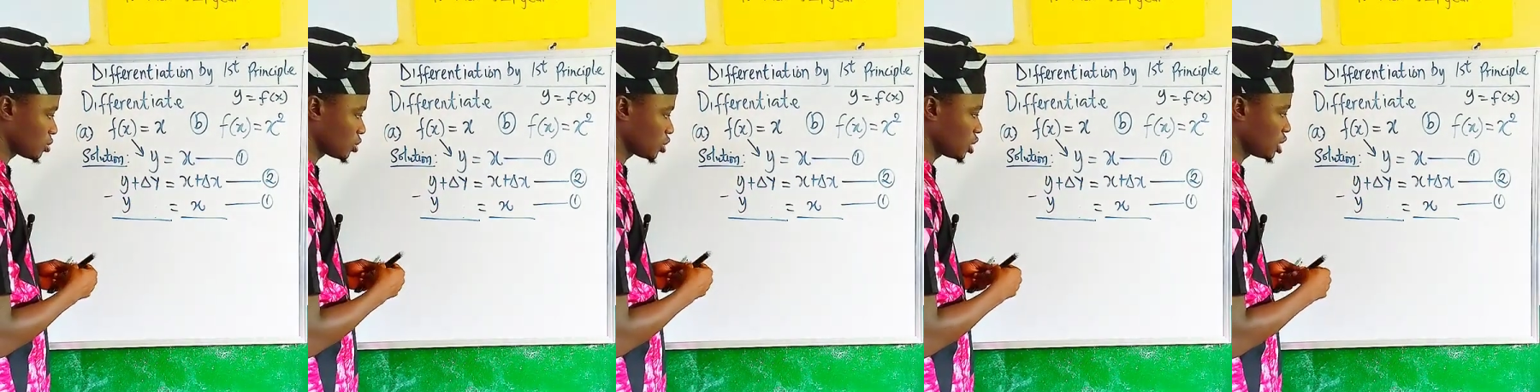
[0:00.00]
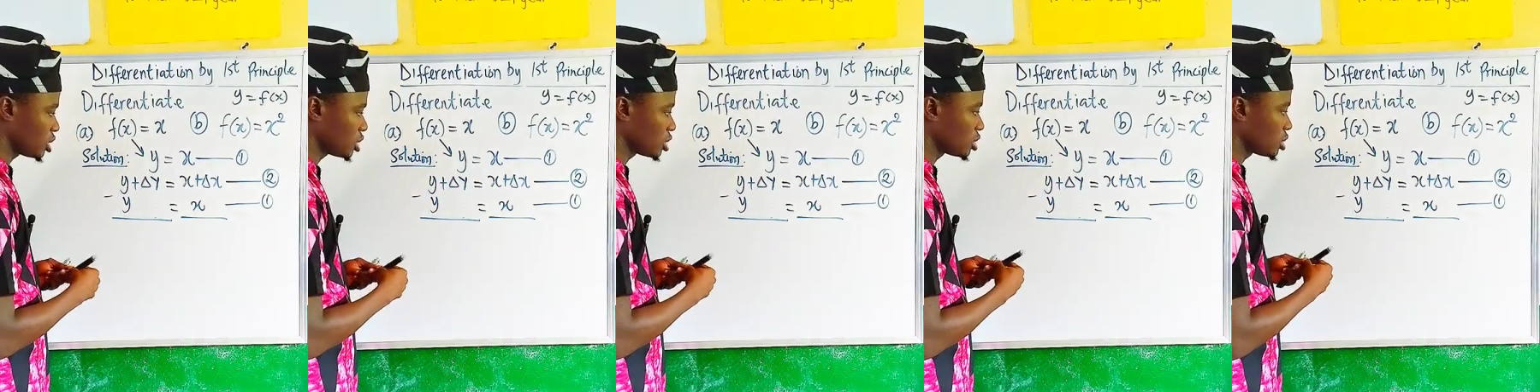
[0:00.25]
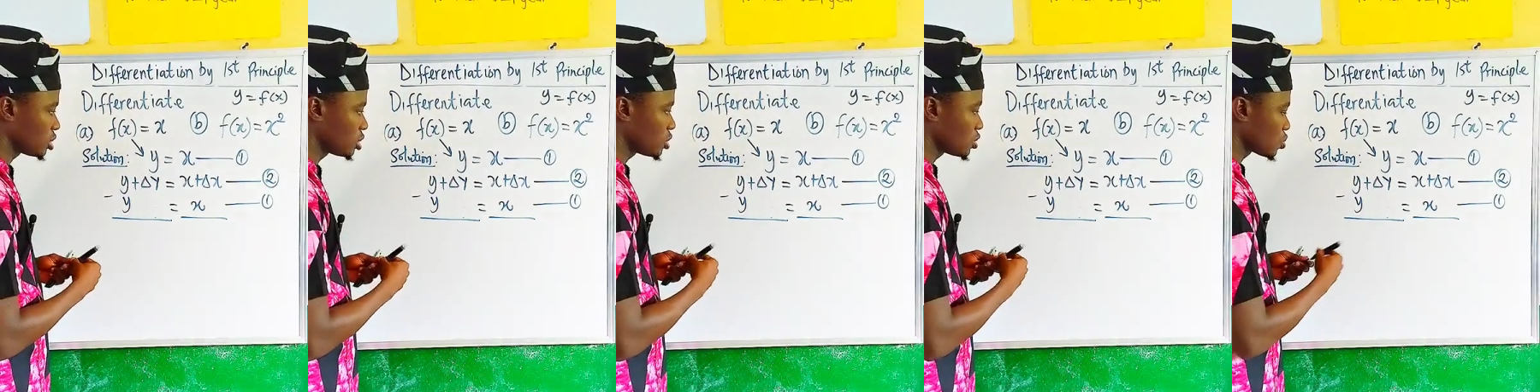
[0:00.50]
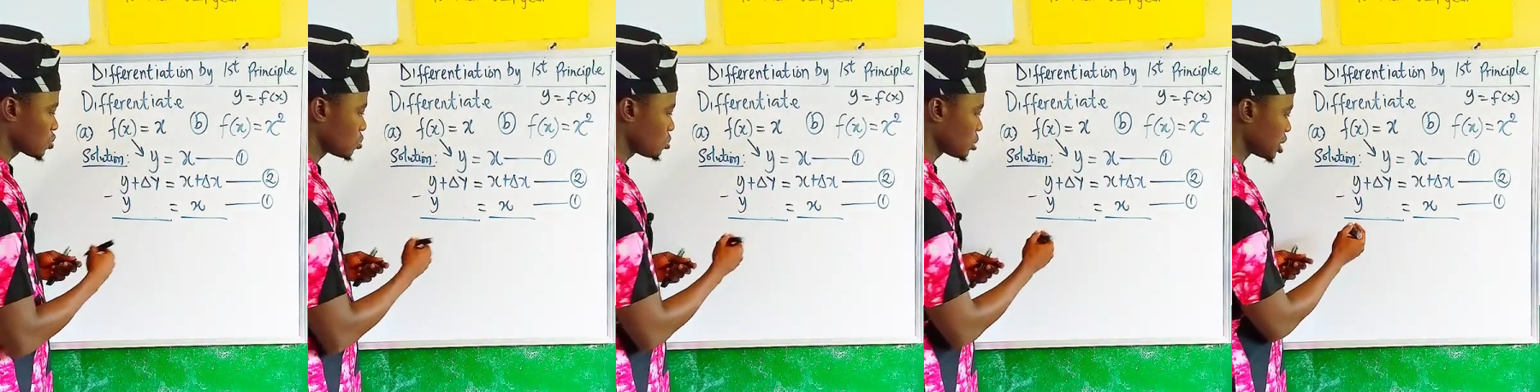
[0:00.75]
Okay,
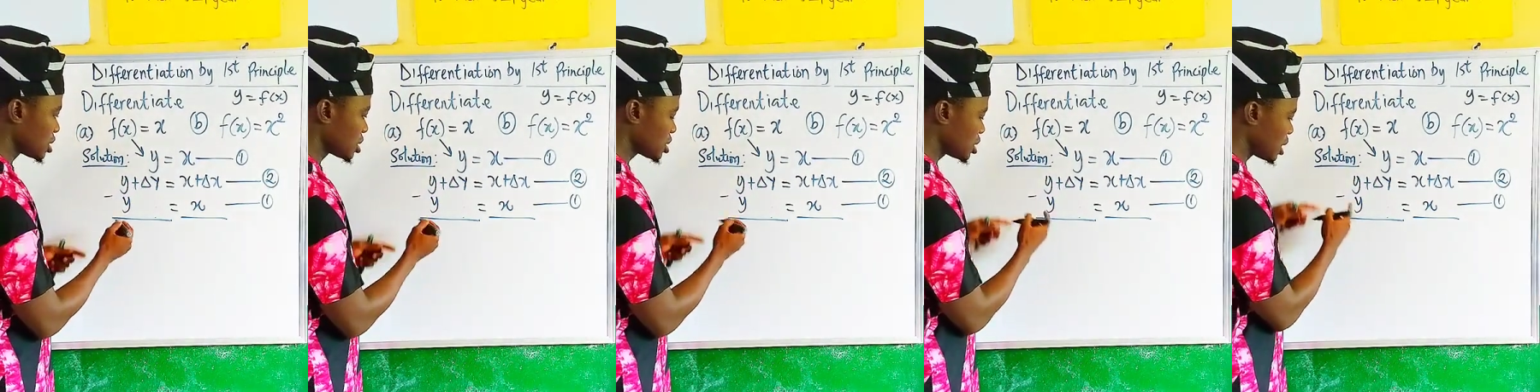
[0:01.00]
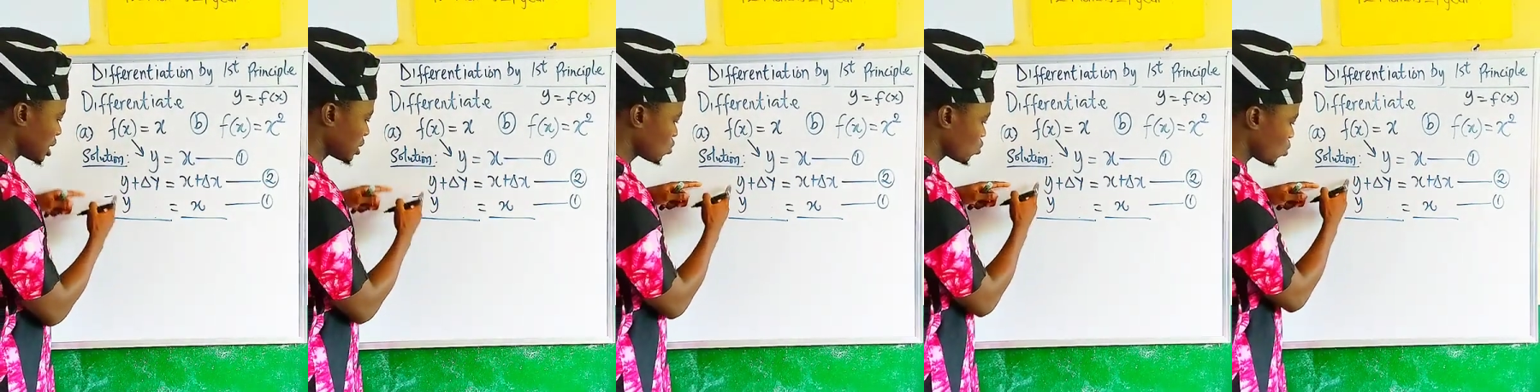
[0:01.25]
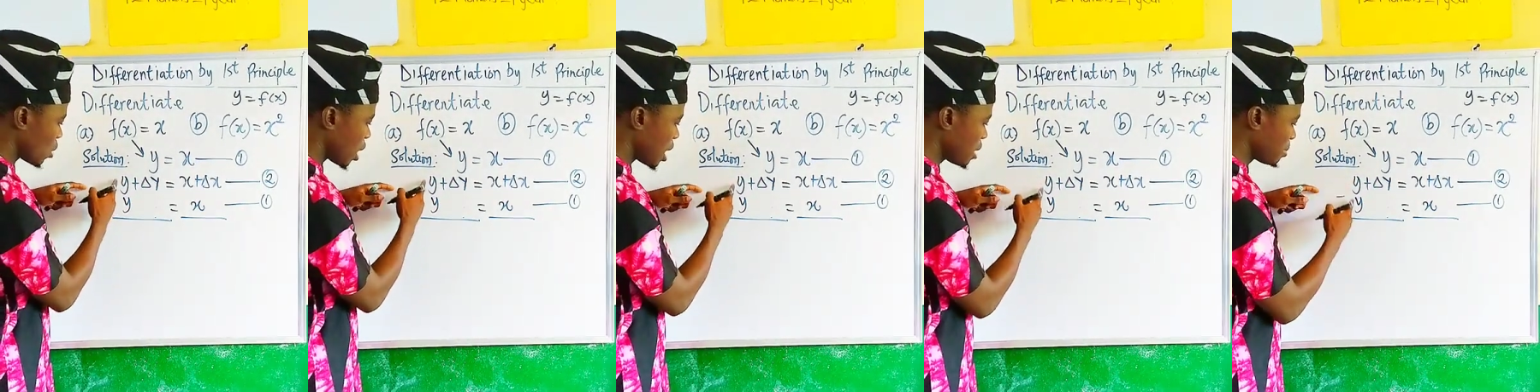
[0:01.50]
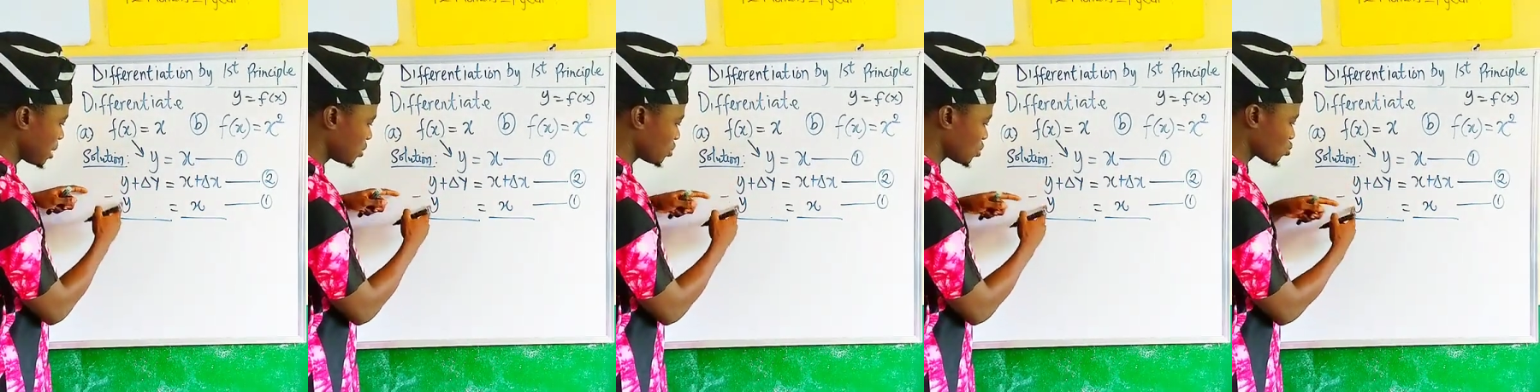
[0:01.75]
so we can see that
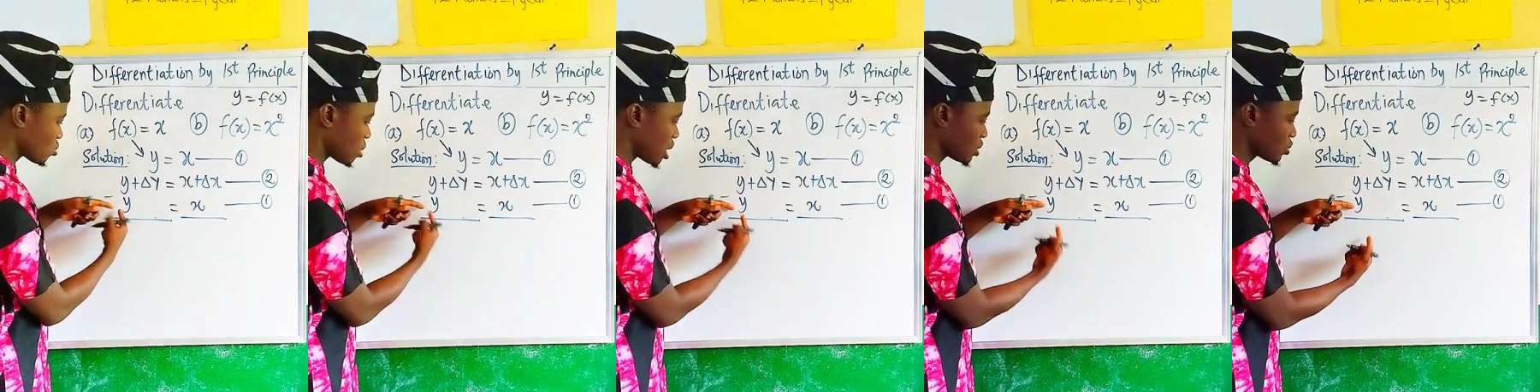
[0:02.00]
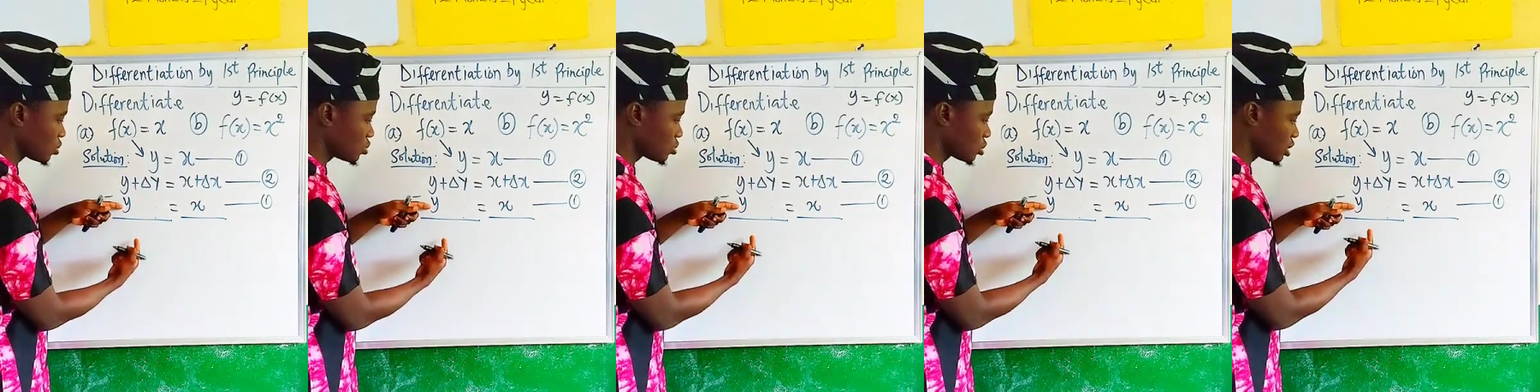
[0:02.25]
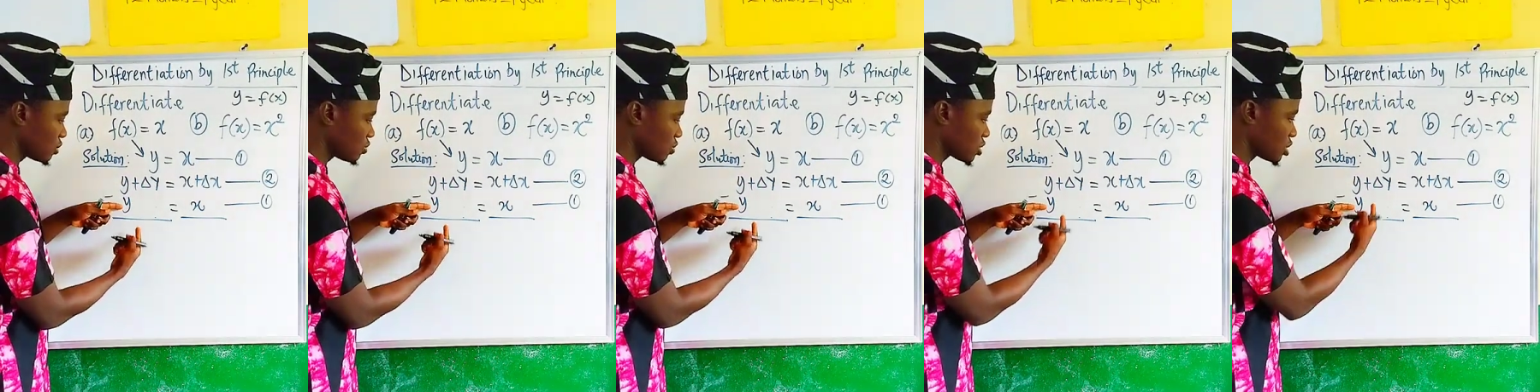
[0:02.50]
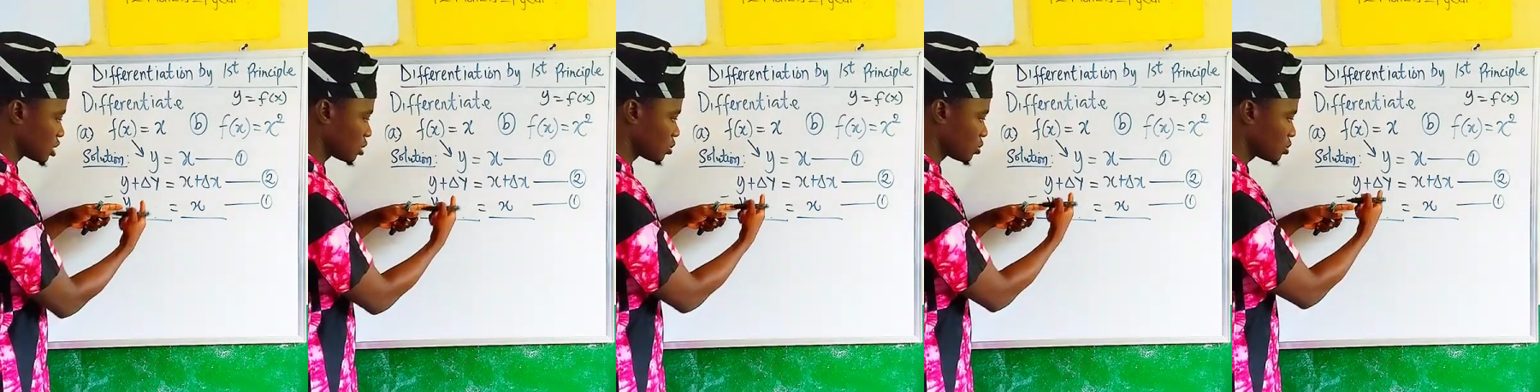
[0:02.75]
y minus y is going to give
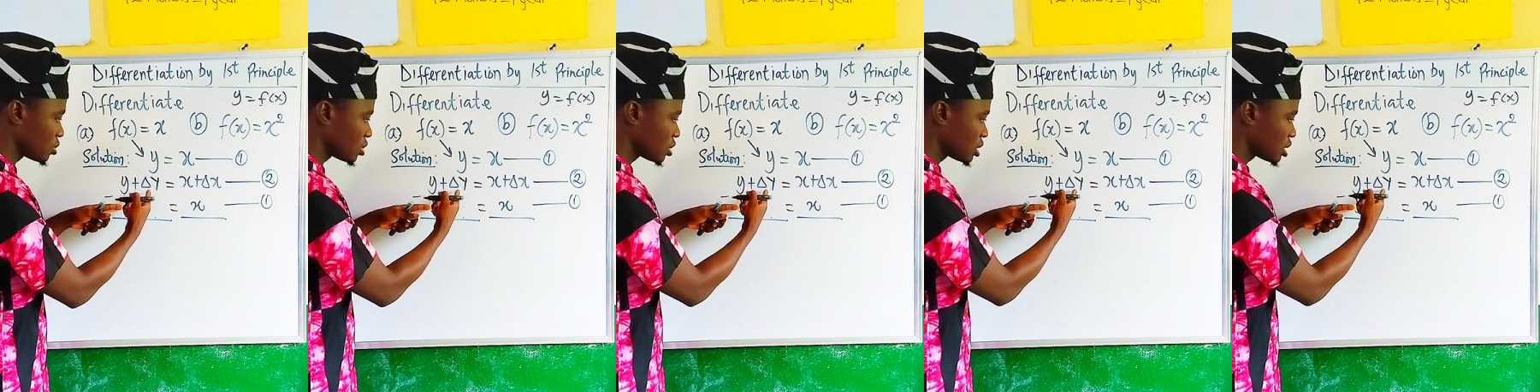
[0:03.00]
us 0.